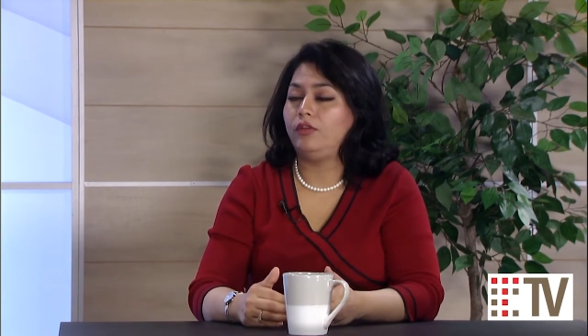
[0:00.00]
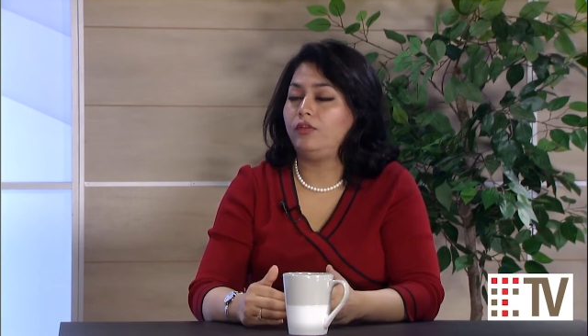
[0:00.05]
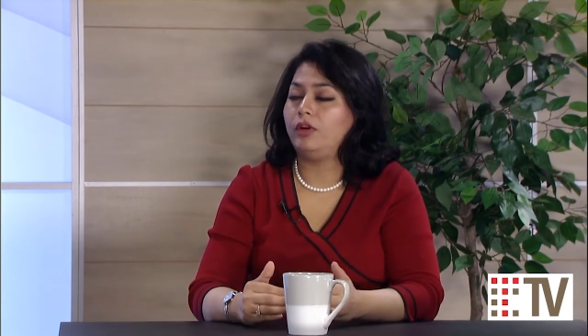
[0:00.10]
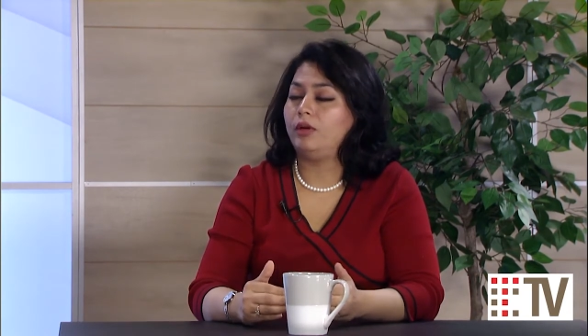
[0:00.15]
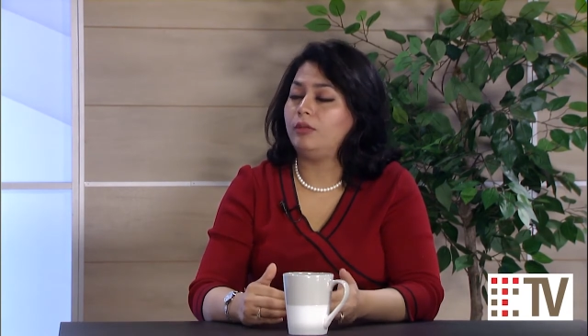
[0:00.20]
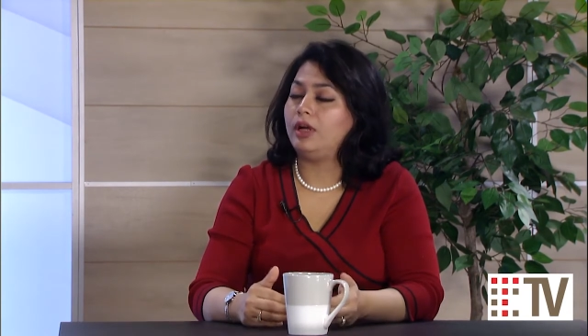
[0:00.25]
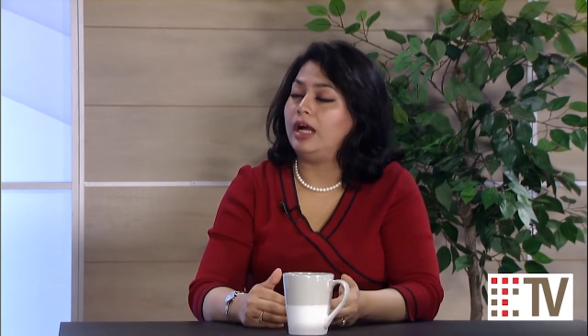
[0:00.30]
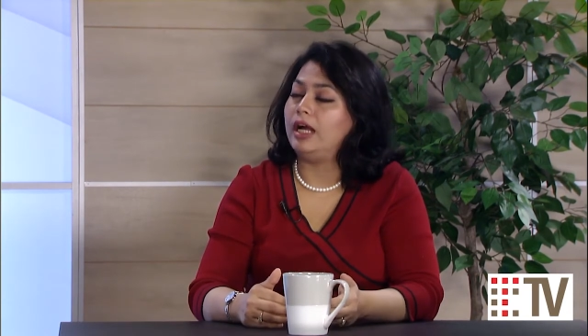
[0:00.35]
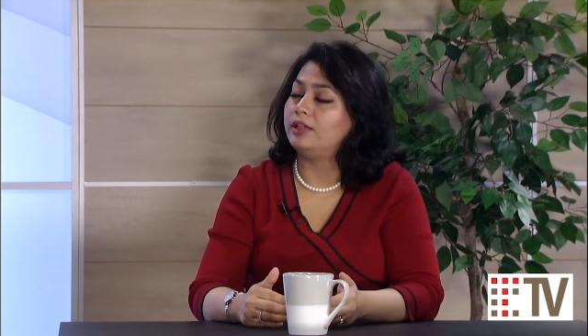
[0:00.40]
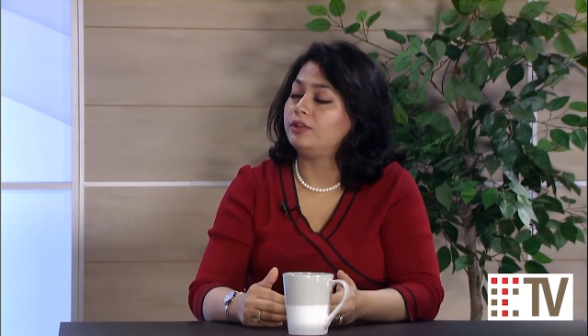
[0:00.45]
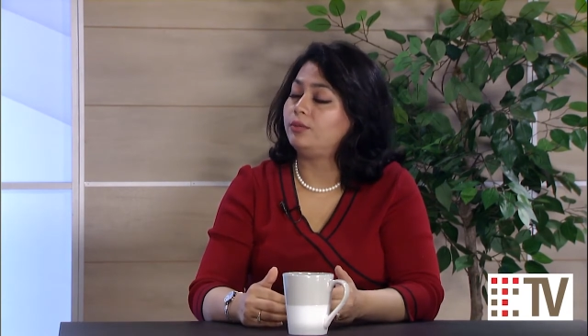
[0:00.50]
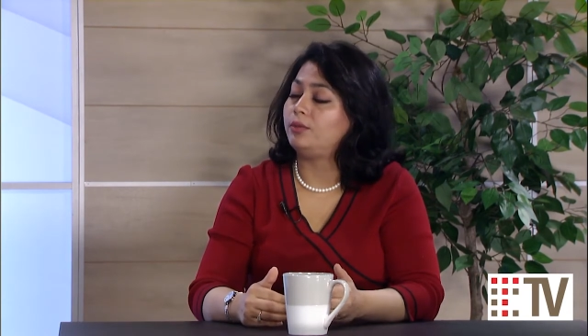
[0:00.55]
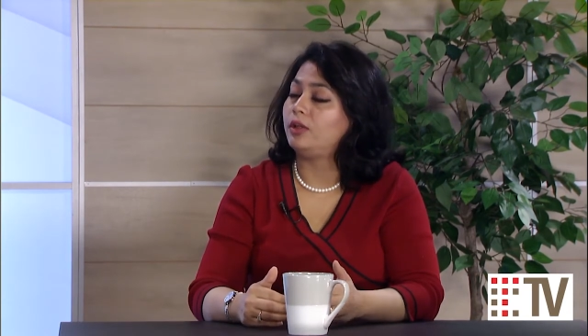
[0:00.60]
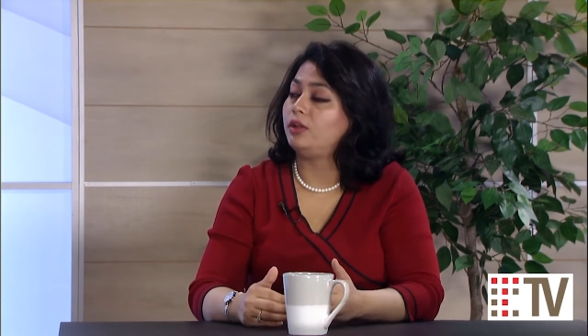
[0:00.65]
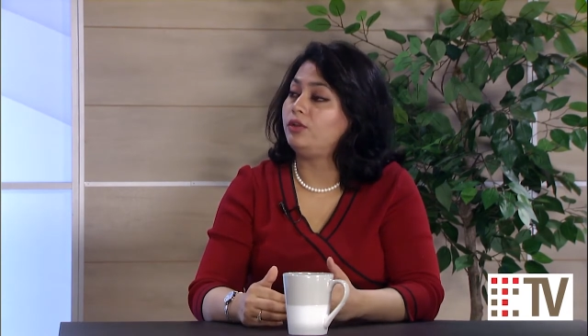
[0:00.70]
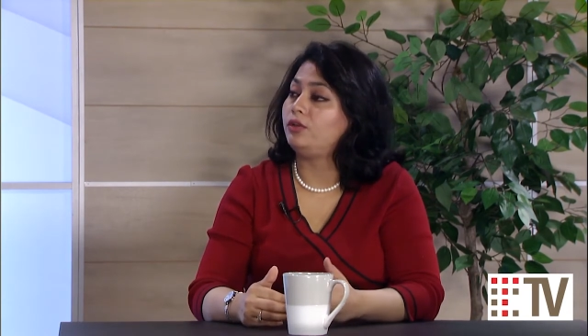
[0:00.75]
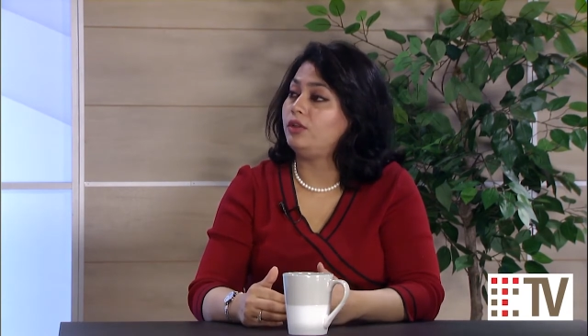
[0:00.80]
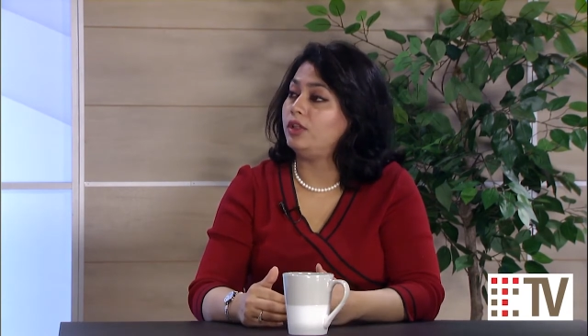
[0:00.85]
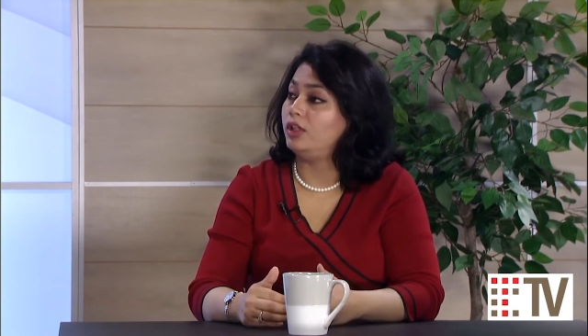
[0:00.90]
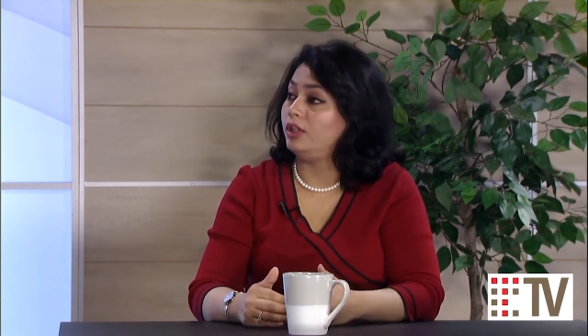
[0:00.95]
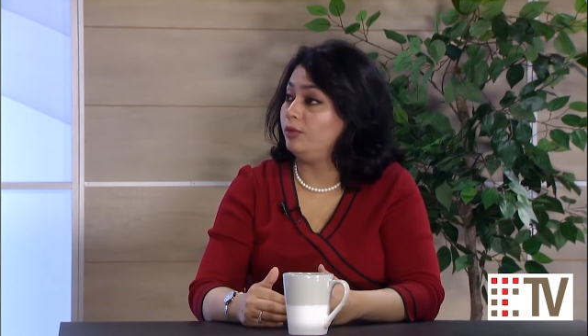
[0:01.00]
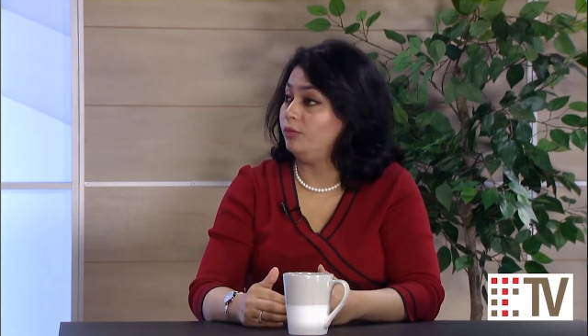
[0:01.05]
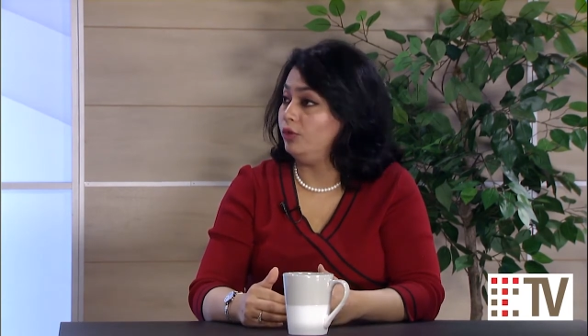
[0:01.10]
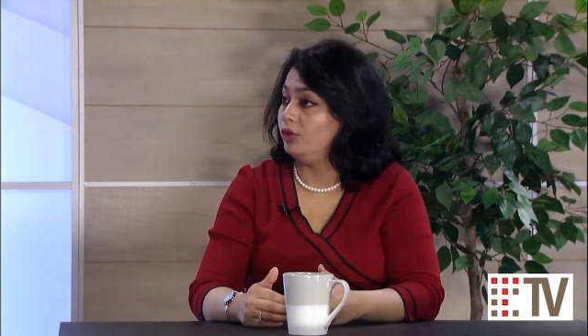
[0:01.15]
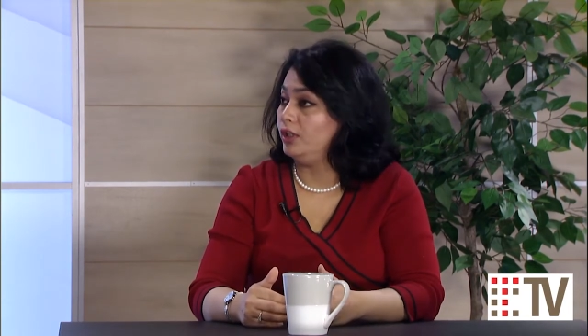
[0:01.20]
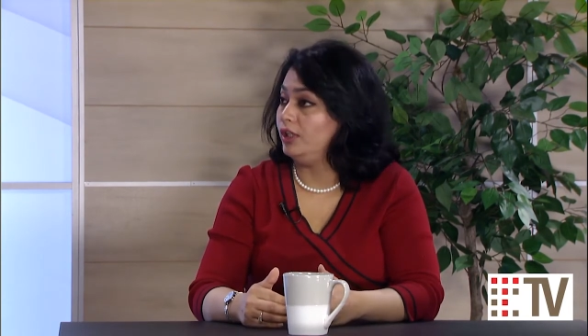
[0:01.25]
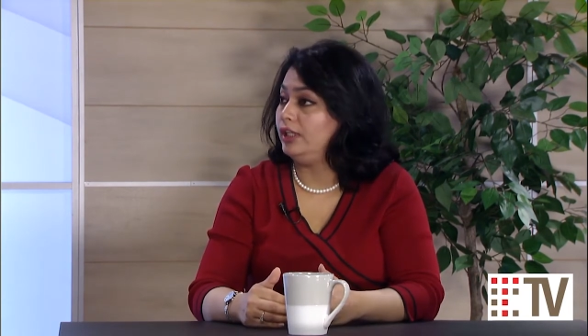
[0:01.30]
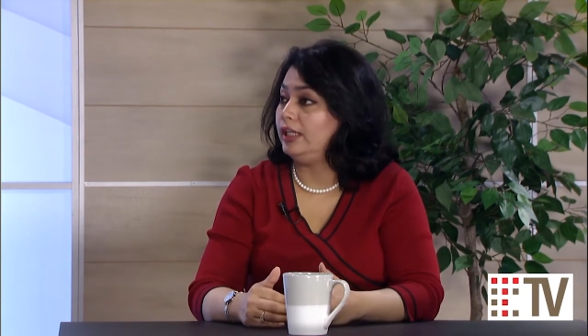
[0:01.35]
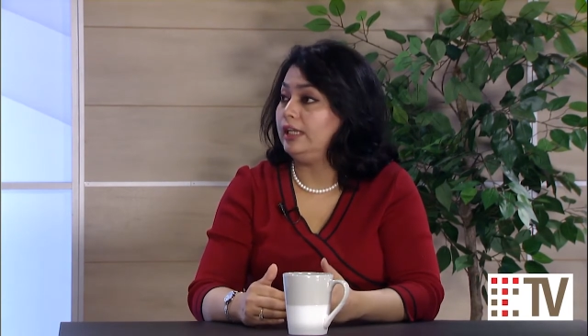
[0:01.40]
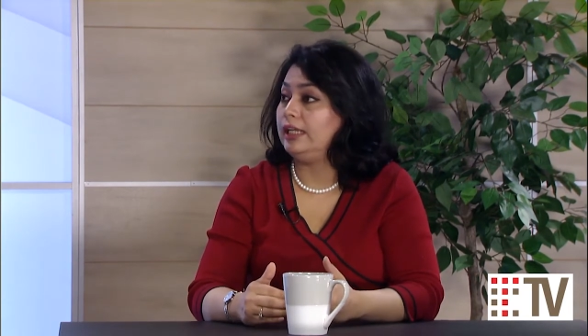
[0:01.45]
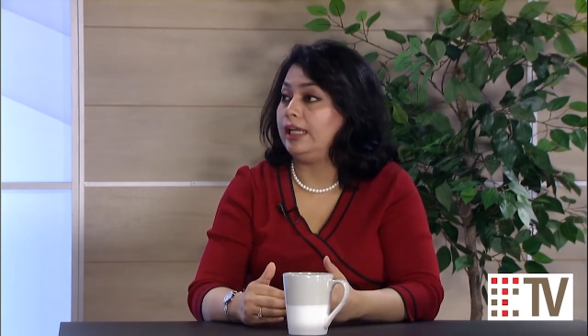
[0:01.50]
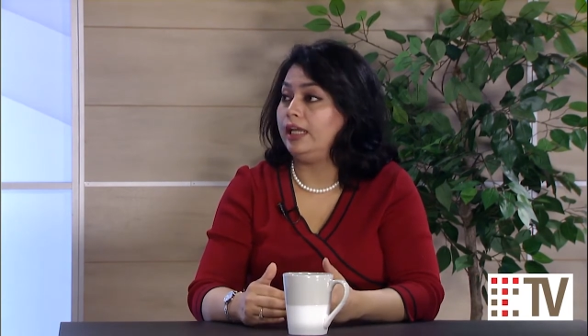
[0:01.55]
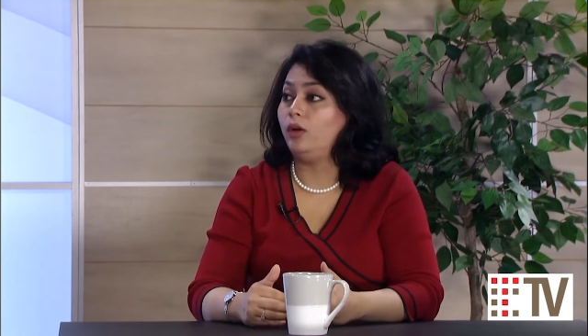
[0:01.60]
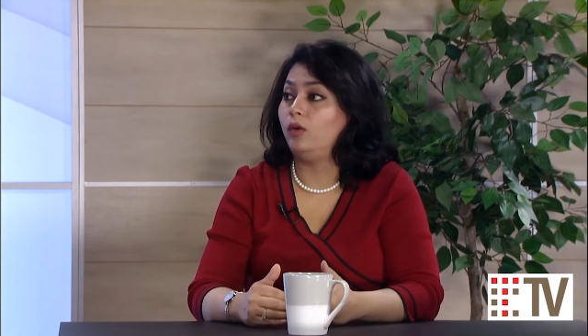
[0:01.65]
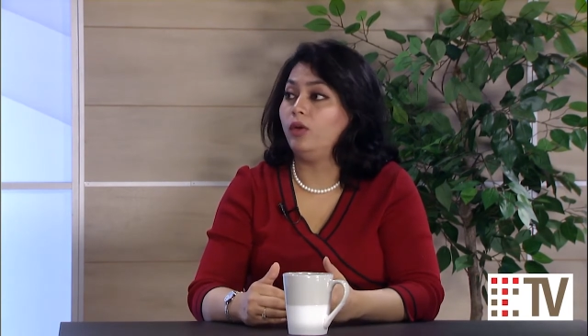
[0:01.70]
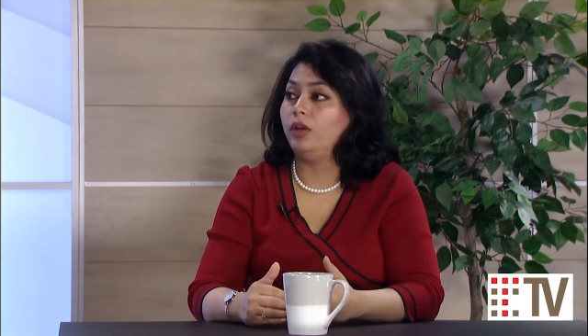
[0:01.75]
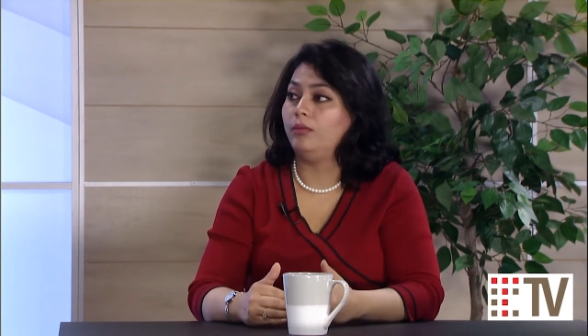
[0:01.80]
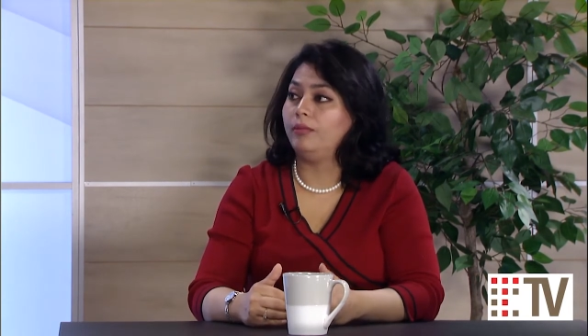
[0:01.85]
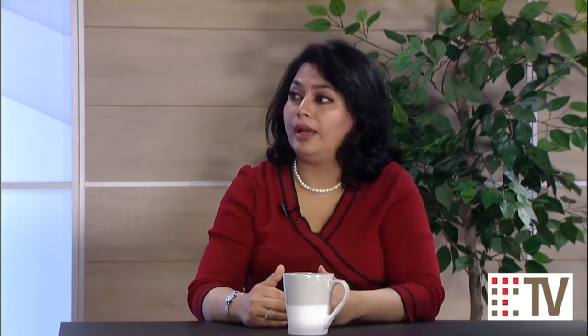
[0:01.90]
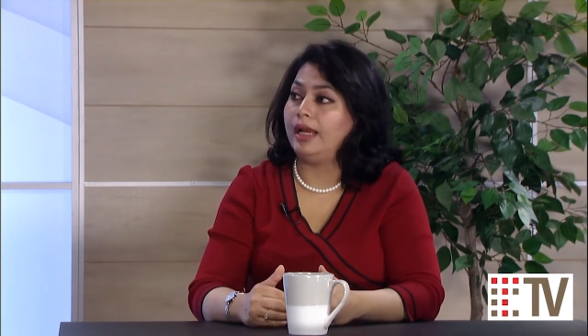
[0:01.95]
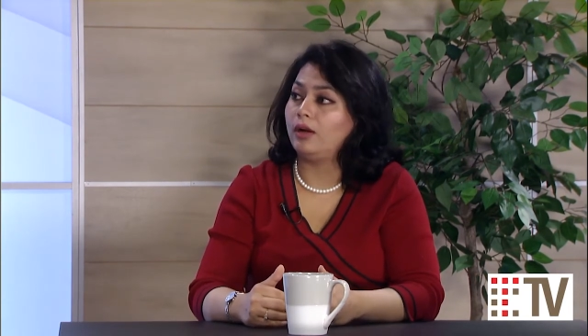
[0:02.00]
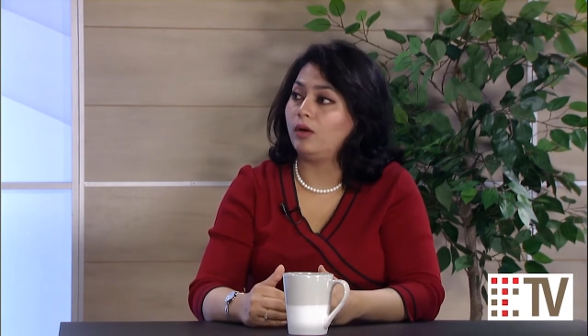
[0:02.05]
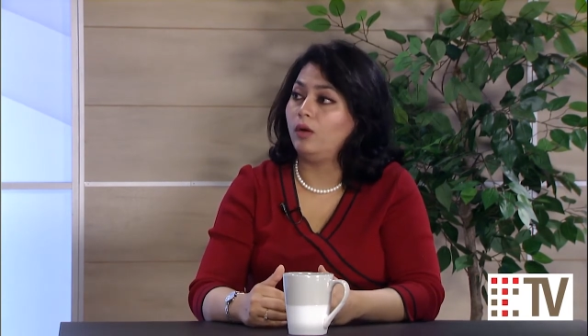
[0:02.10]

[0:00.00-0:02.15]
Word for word: from hospital to the community, like going back